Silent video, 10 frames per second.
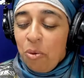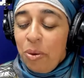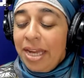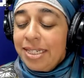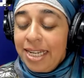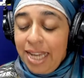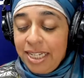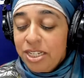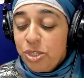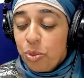We are
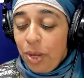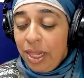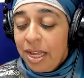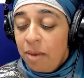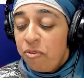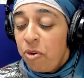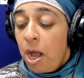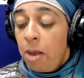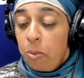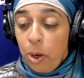delighted to welcome for
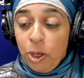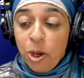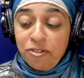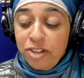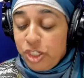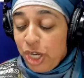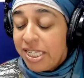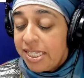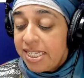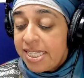our Boycott for
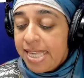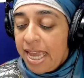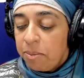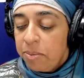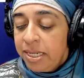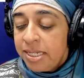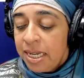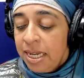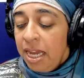Justice segment,